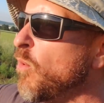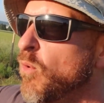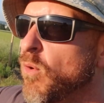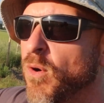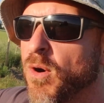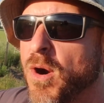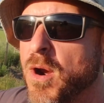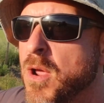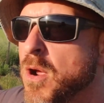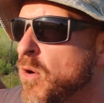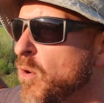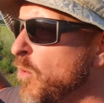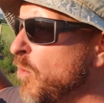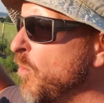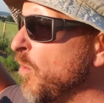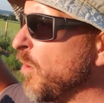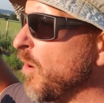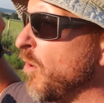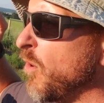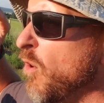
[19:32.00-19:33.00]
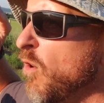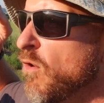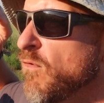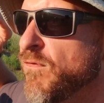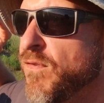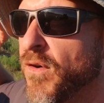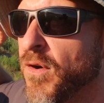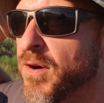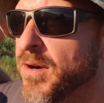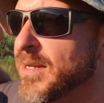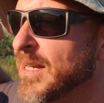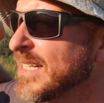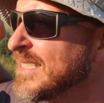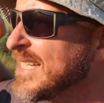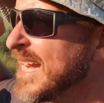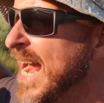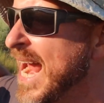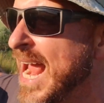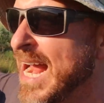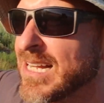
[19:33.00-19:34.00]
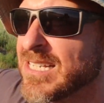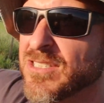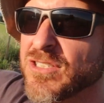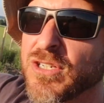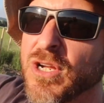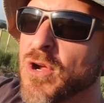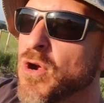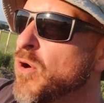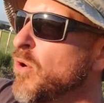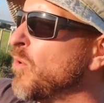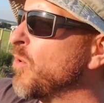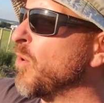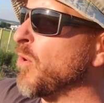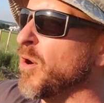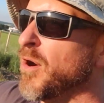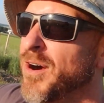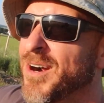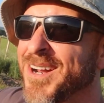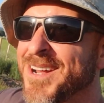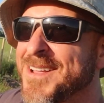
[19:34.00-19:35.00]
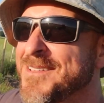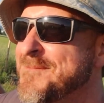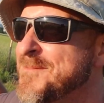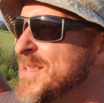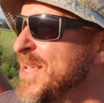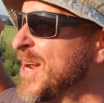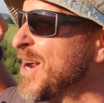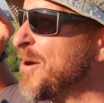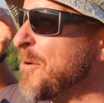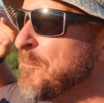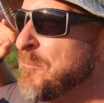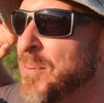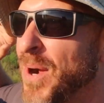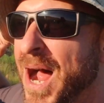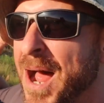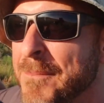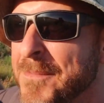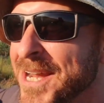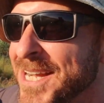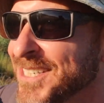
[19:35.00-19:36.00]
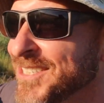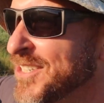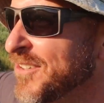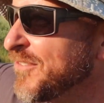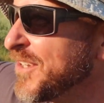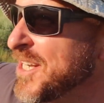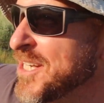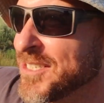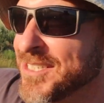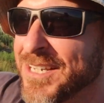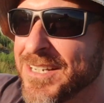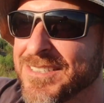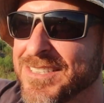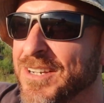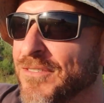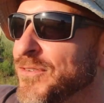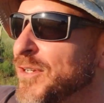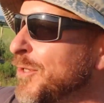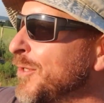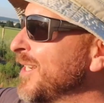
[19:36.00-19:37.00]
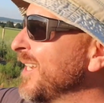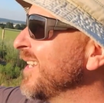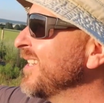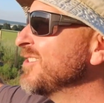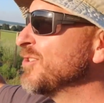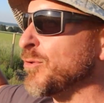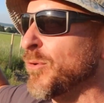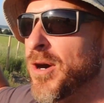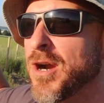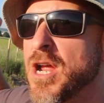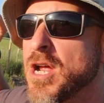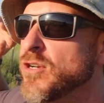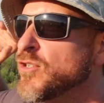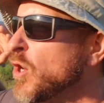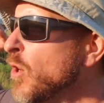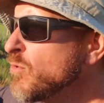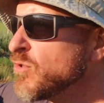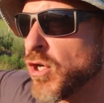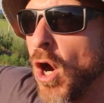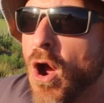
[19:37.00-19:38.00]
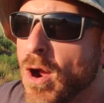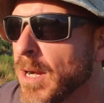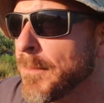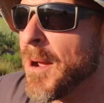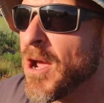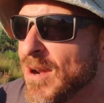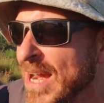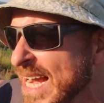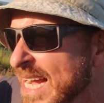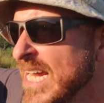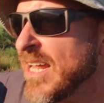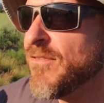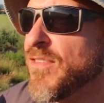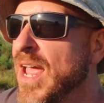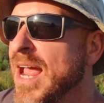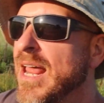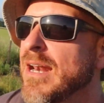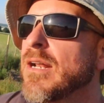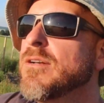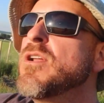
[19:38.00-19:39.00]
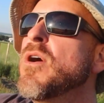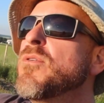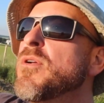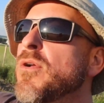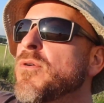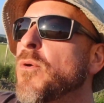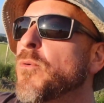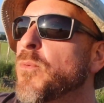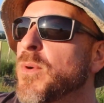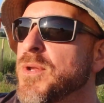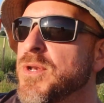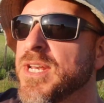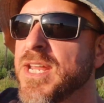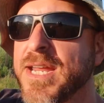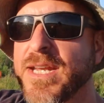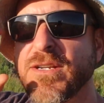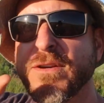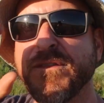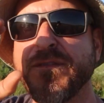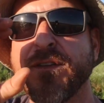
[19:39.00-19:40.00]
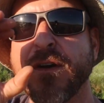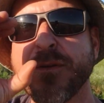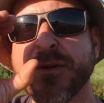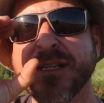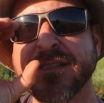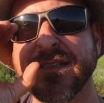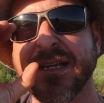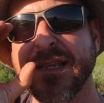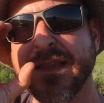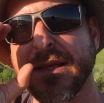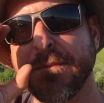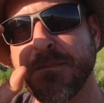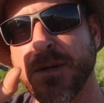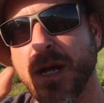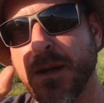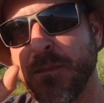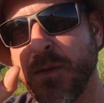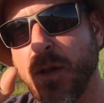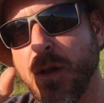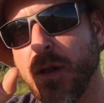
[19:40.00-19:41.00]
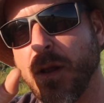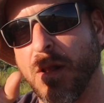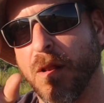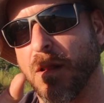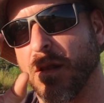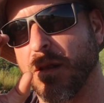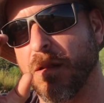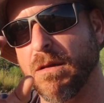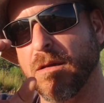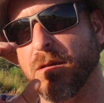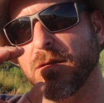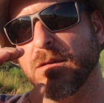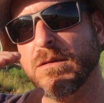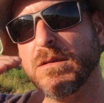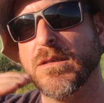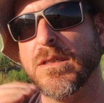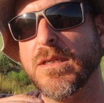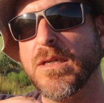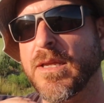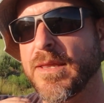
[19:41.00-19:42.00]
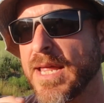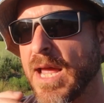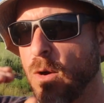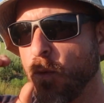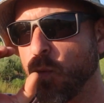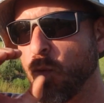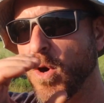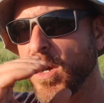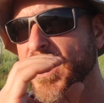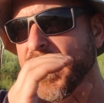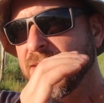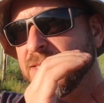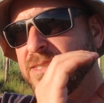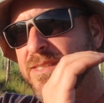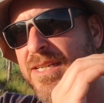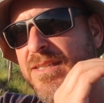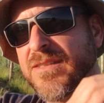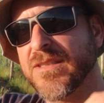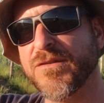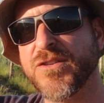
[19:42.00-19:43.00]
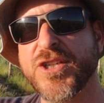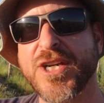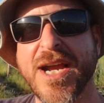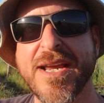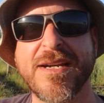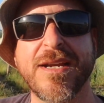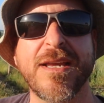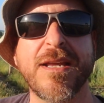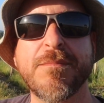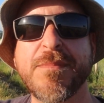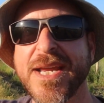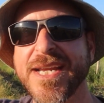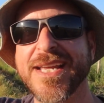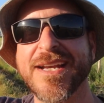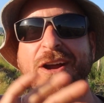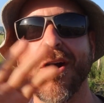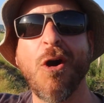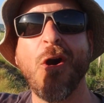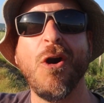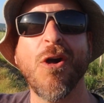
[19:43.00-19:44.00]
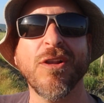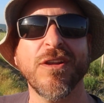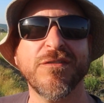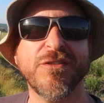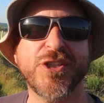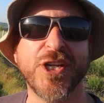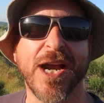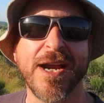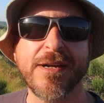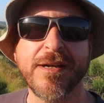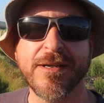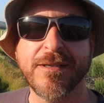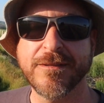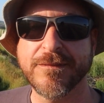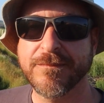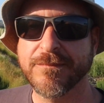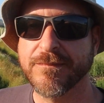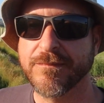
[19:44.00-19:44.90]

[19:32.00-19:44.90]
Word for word: or or overt attacks or you know bombings of innocent civilians or don't talk about any of that. No no no we need to focus on the bubble. That one instance of China and make it all of China.